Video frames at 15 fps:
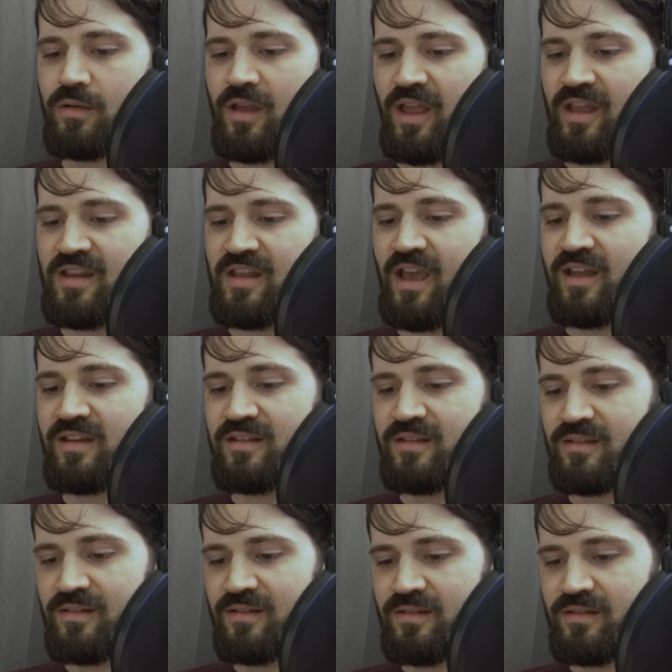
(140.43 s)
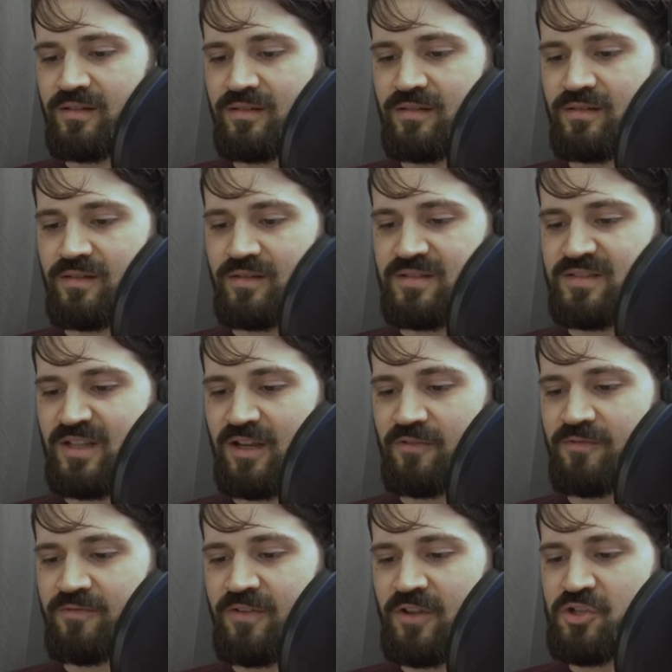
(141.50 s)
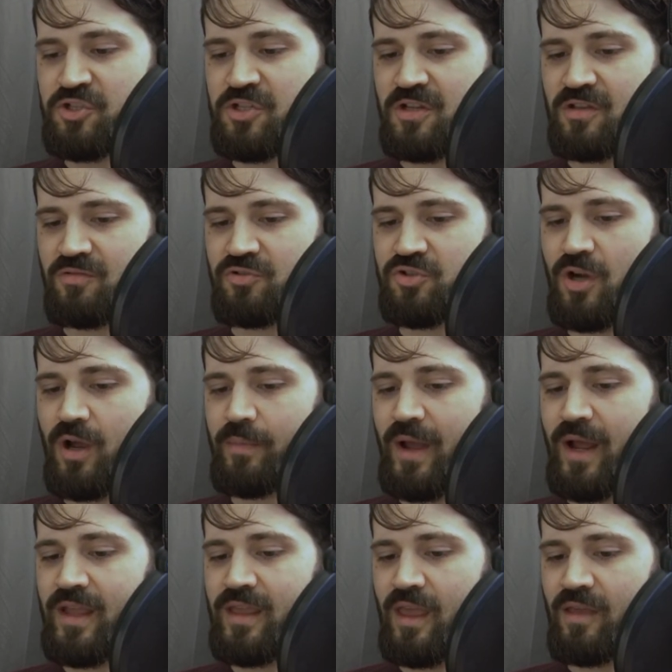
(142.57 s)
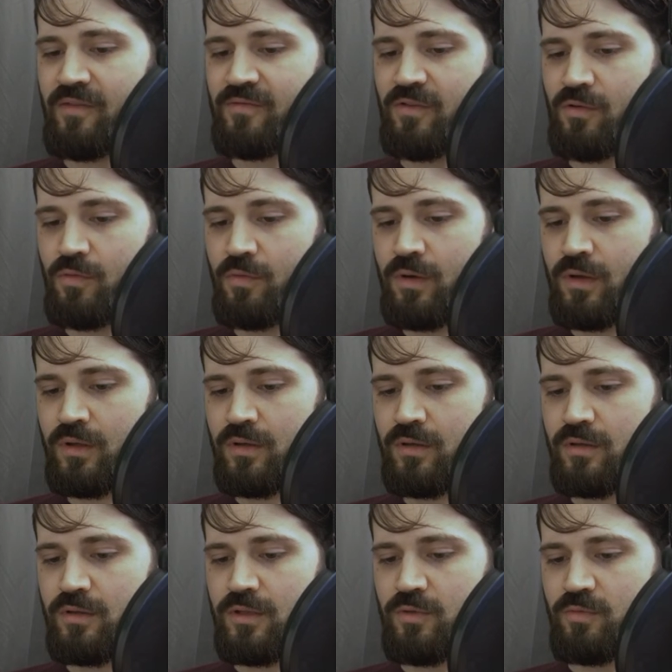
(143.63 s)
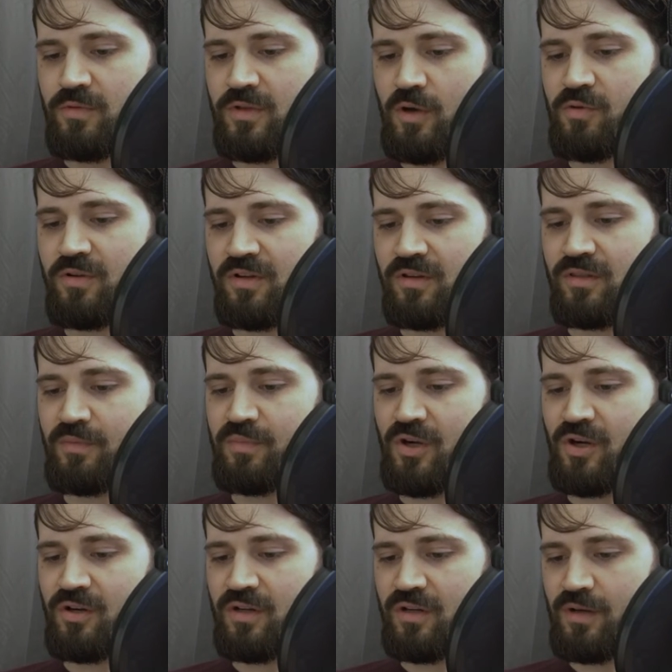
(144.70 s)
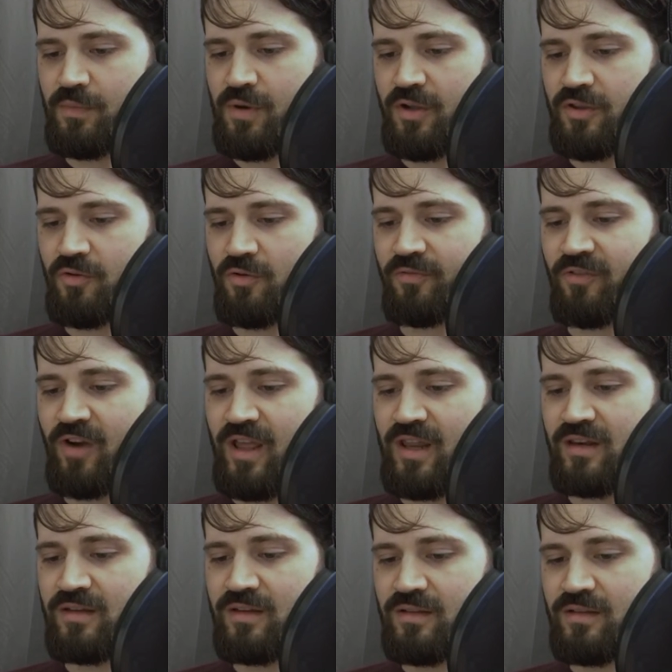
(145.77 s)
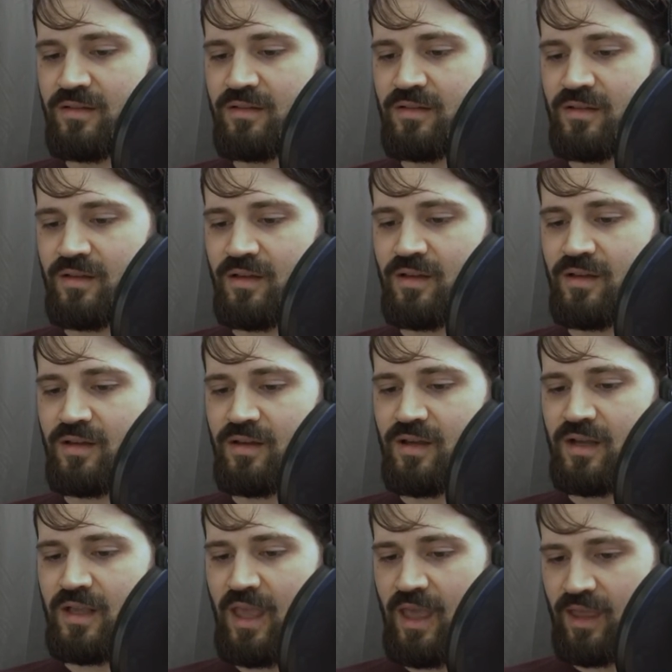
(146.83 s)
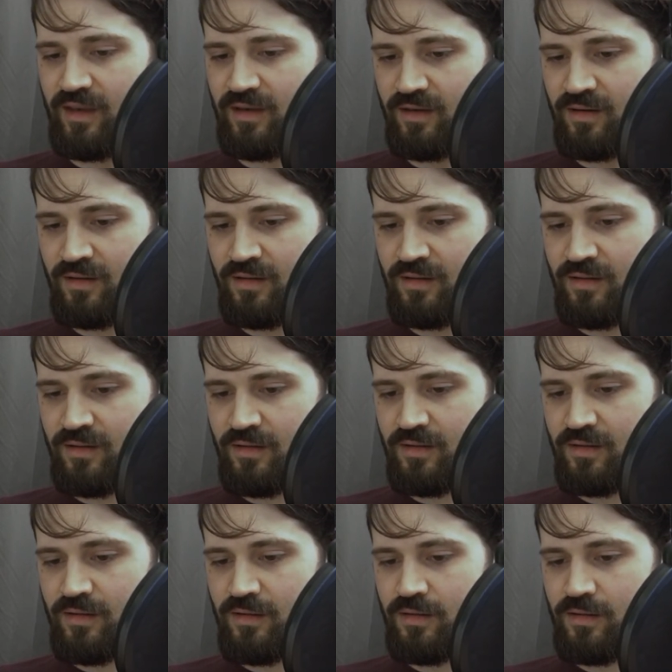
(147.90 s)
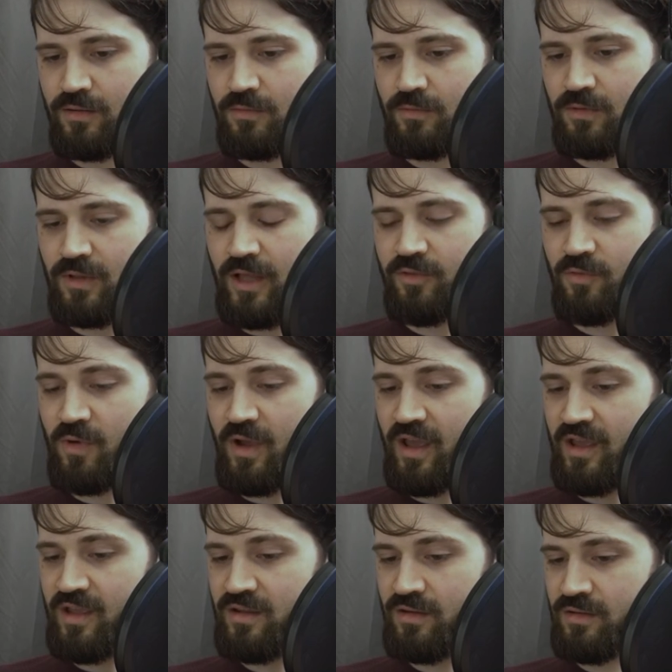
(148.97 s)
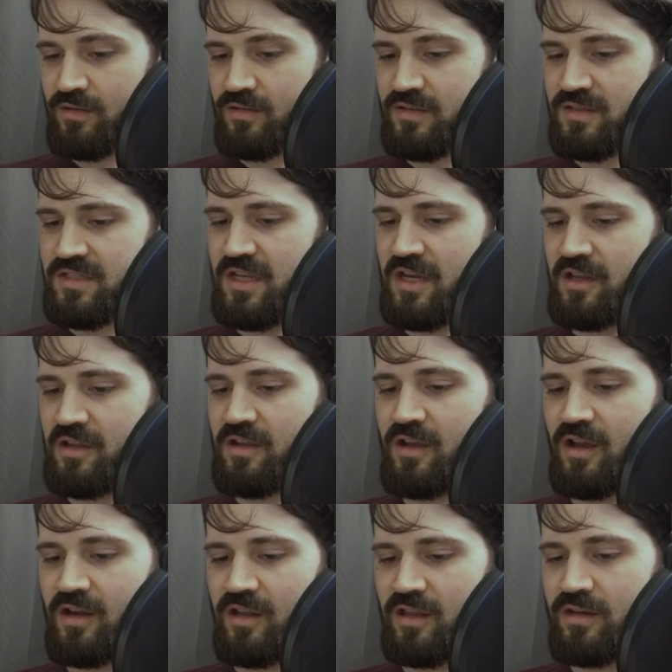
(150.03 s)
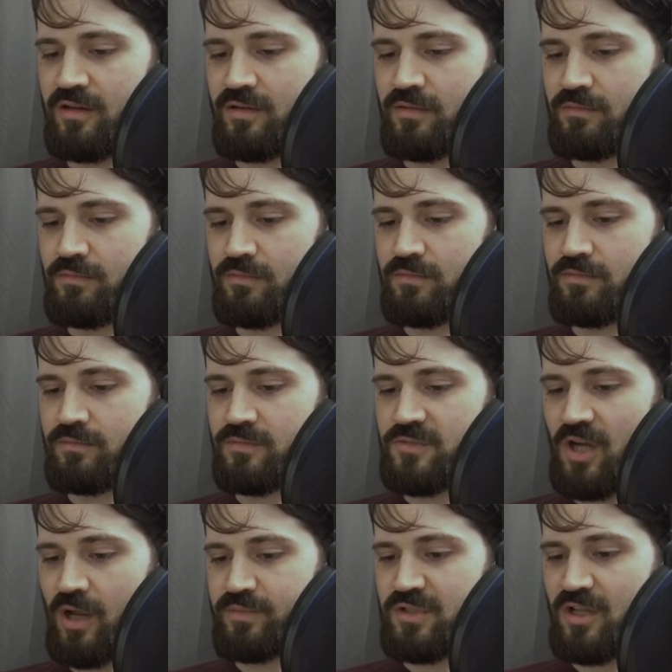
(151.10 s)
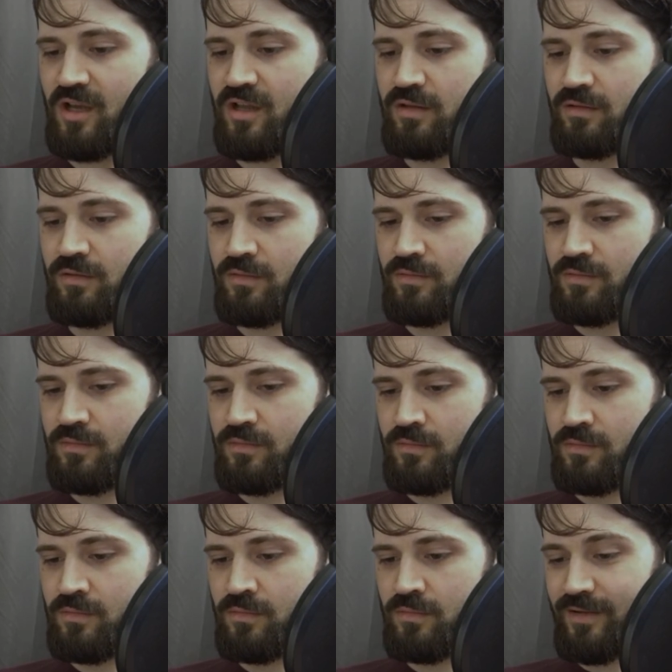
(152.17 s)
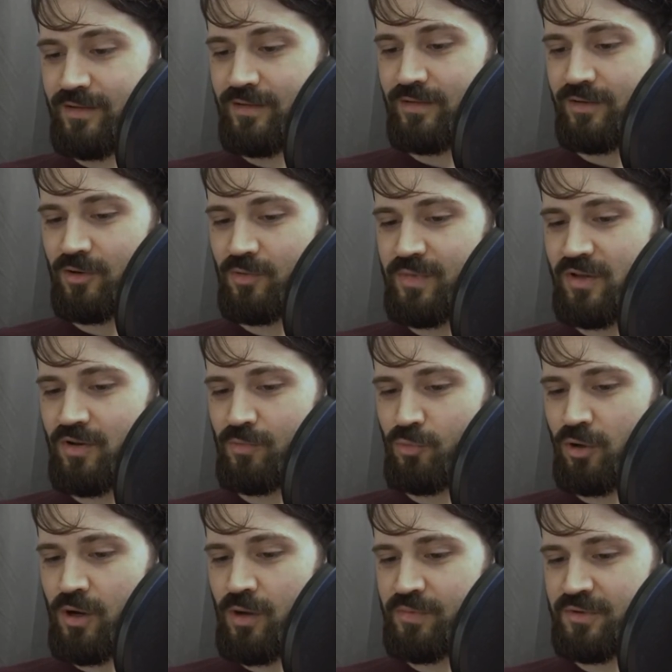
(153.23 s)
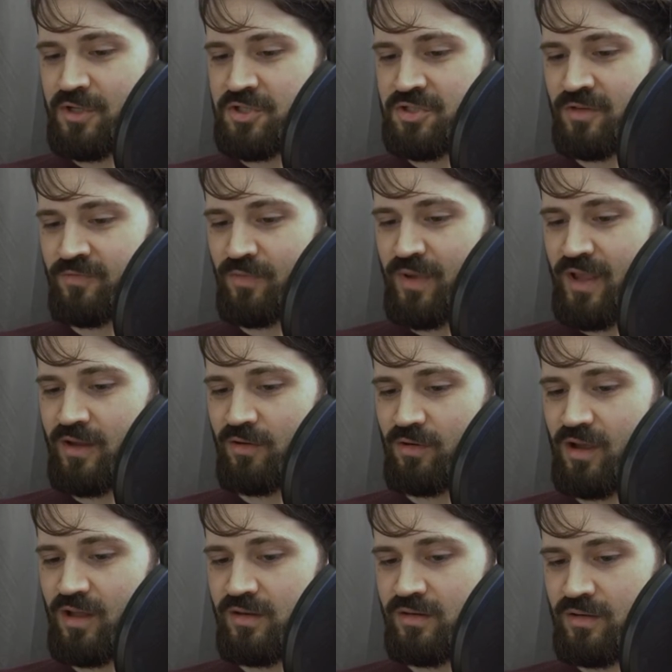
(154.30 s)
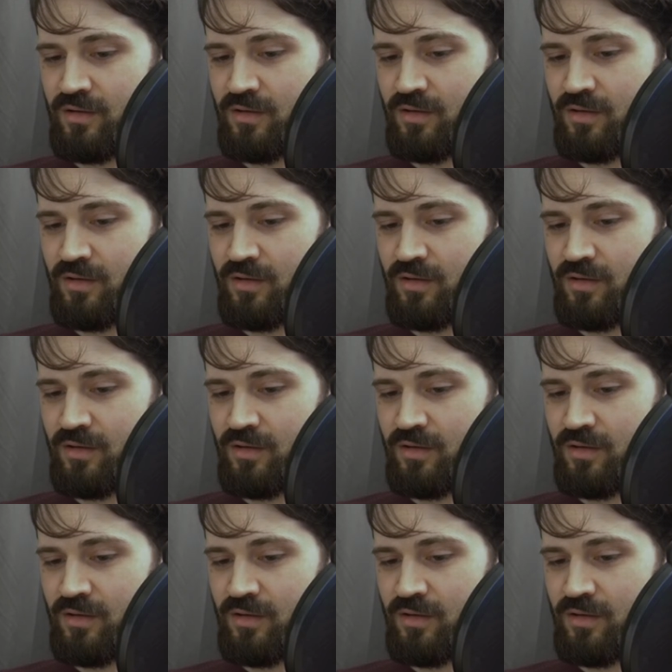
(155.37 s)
And yet, instead of finishing the job I gave you, you yoked the burden upon your friend again." "Well, either way," Cynic cut in, "job's done. There'll be no more competition for Beharon."